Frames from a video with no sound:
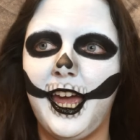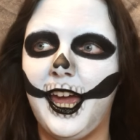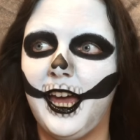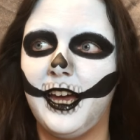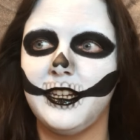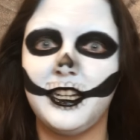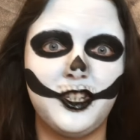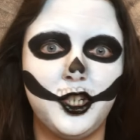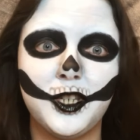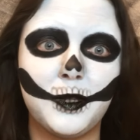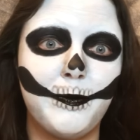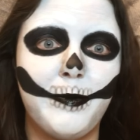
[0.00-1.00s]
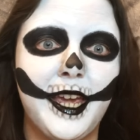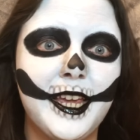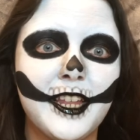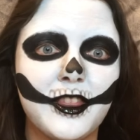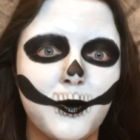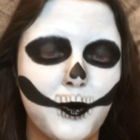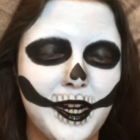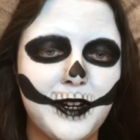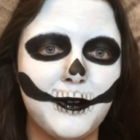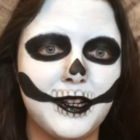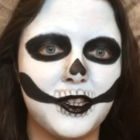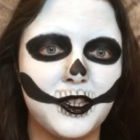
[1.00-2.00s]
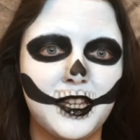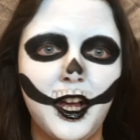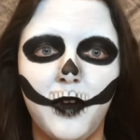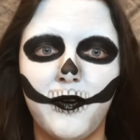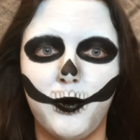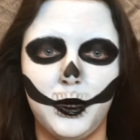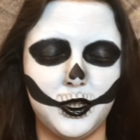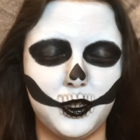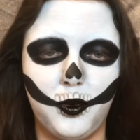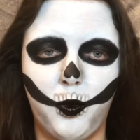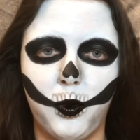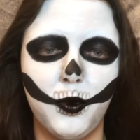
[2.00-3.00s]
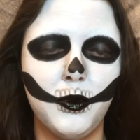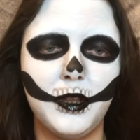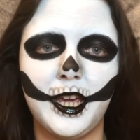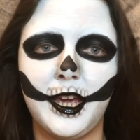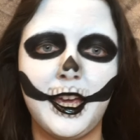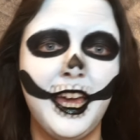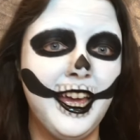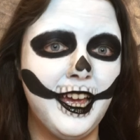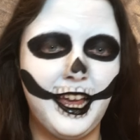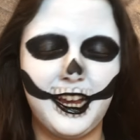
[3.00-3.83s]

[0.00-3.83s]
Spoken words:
and just making the record itself was grueling,